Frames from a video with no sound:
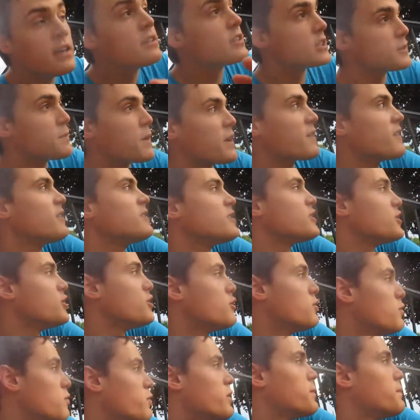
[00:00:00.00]
The smart thing to
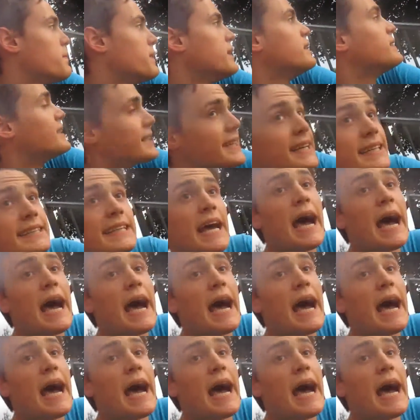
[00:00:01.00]
do would be to get